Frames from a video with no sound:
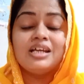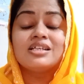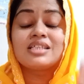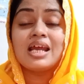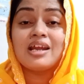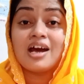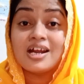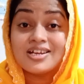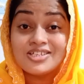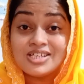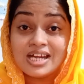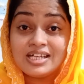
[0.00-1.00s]
it's an
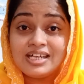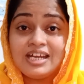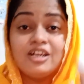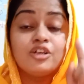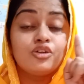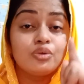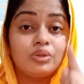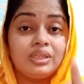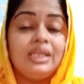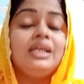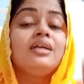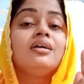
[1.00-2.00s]
urgent need to
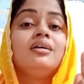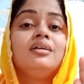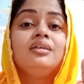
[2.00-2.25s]
think